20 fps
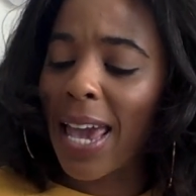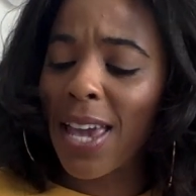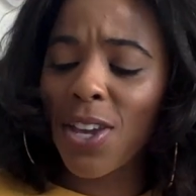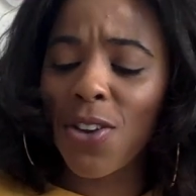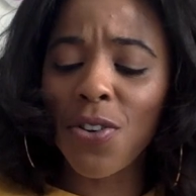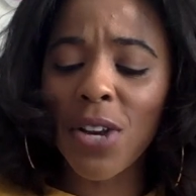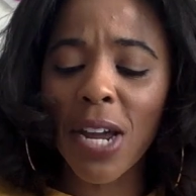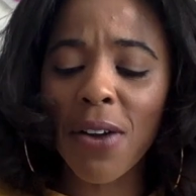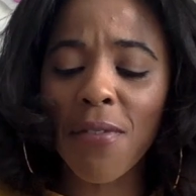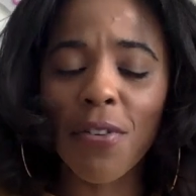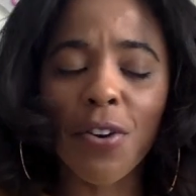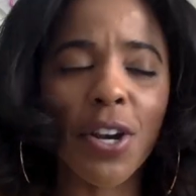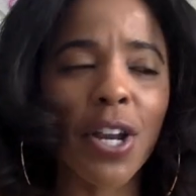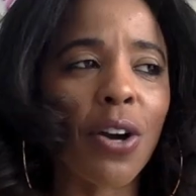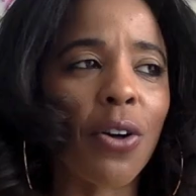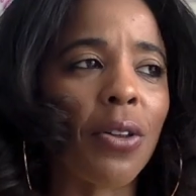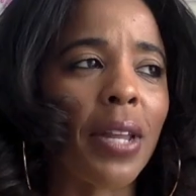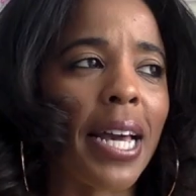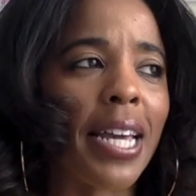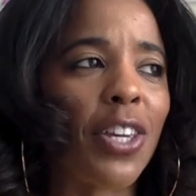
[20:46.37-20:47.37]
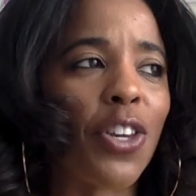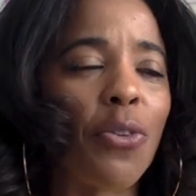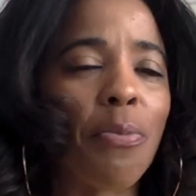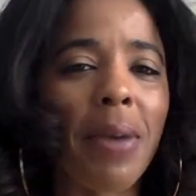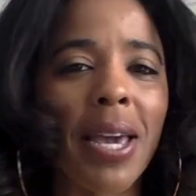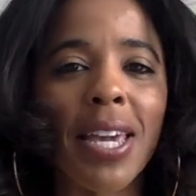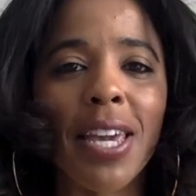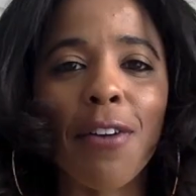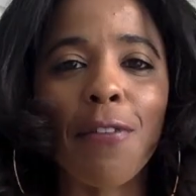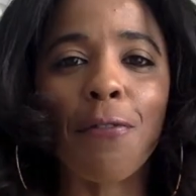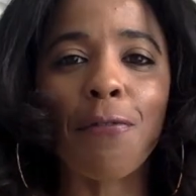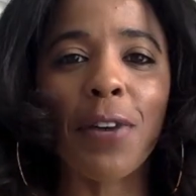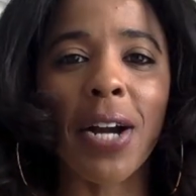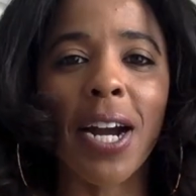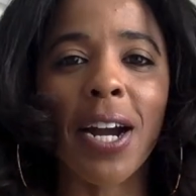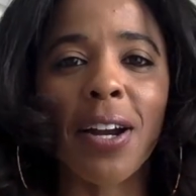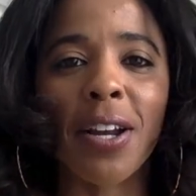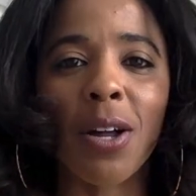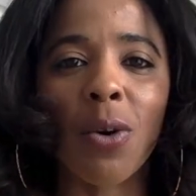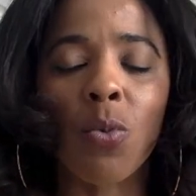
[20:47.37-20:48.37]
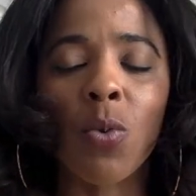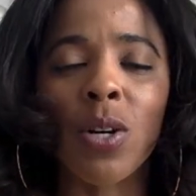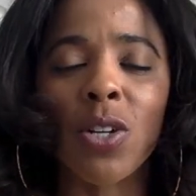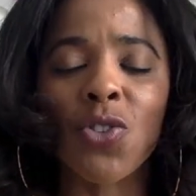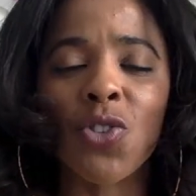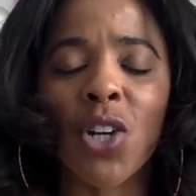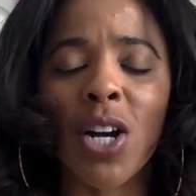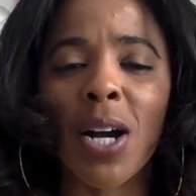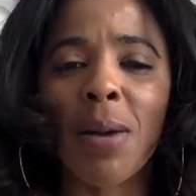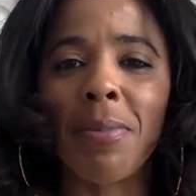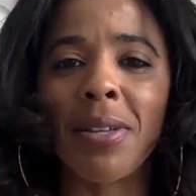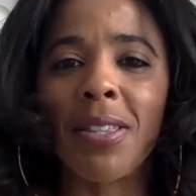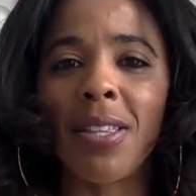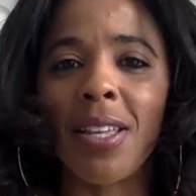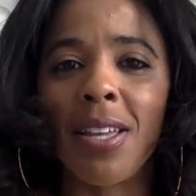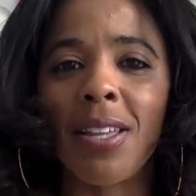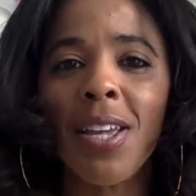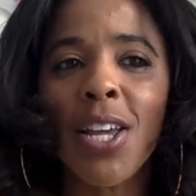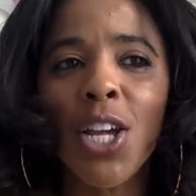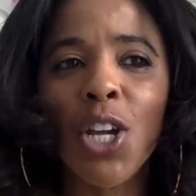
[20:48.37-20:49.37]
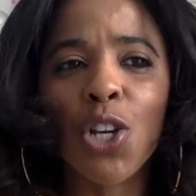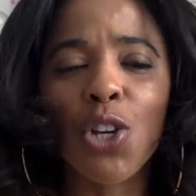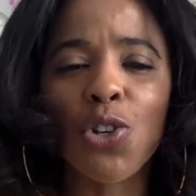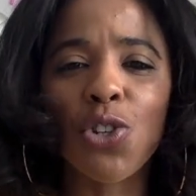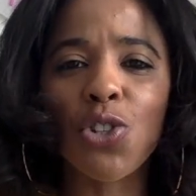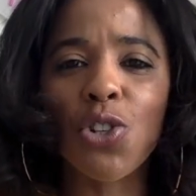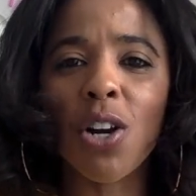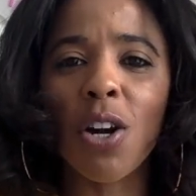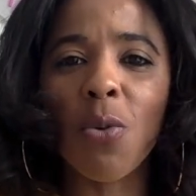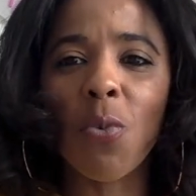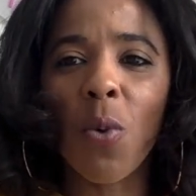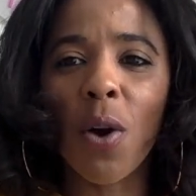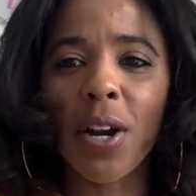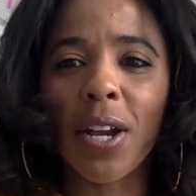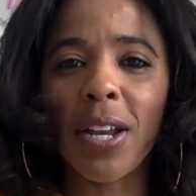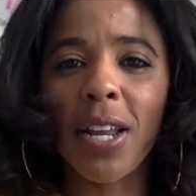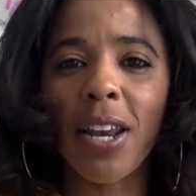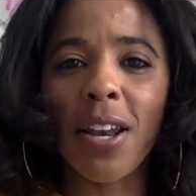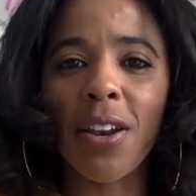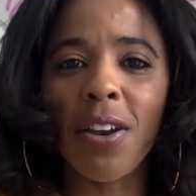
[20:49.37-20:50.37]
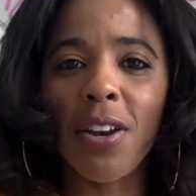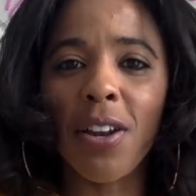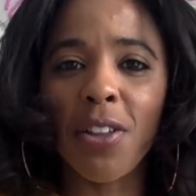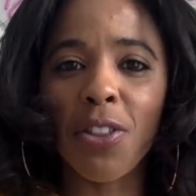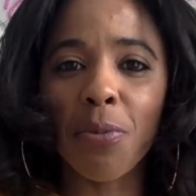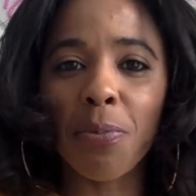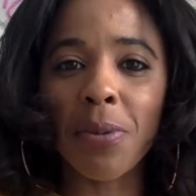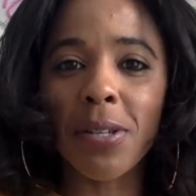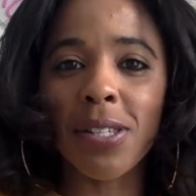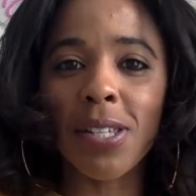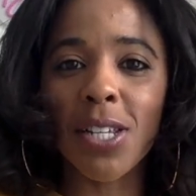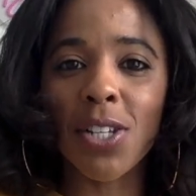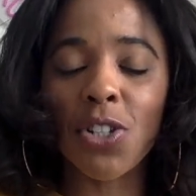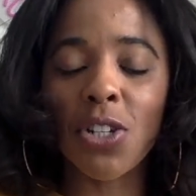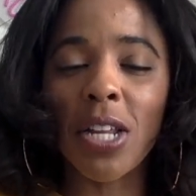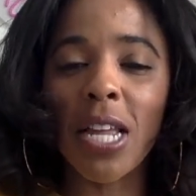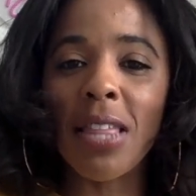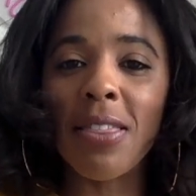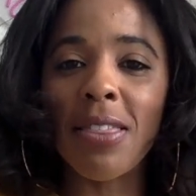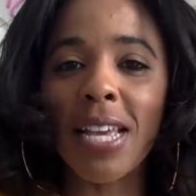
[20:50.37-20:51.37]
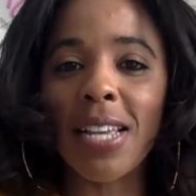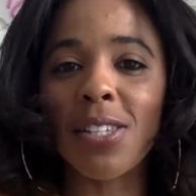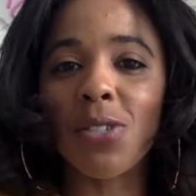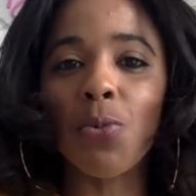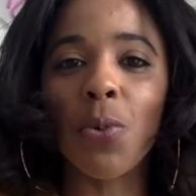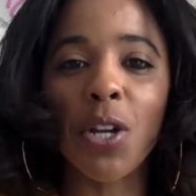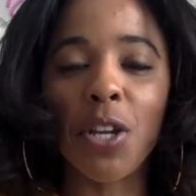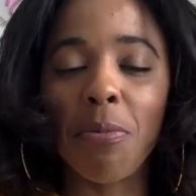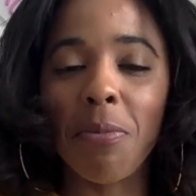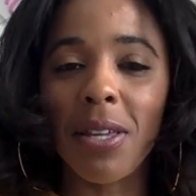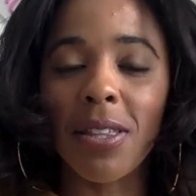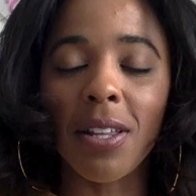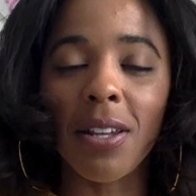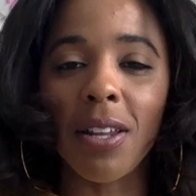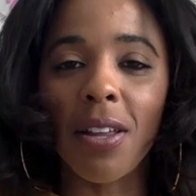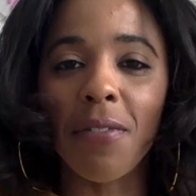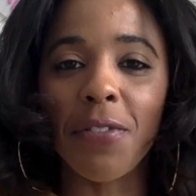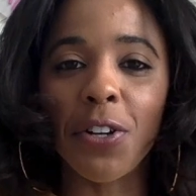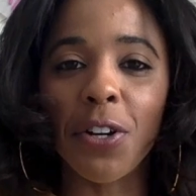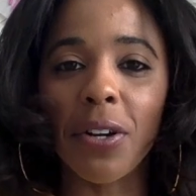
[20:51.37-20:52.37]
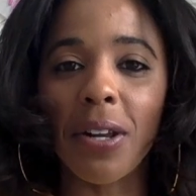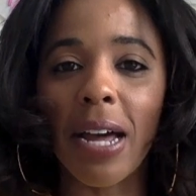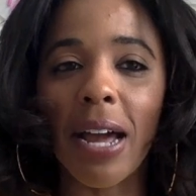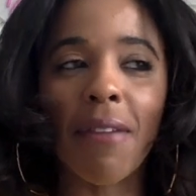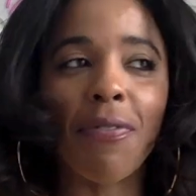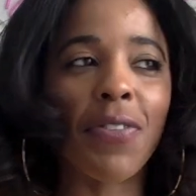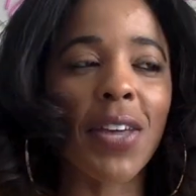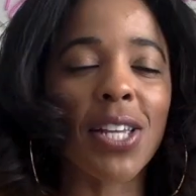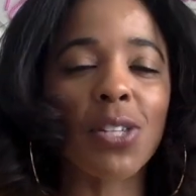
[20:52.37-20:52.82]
And you never know, like you may get fired at one job and then you start working at another position and that's where you meet the love of your life.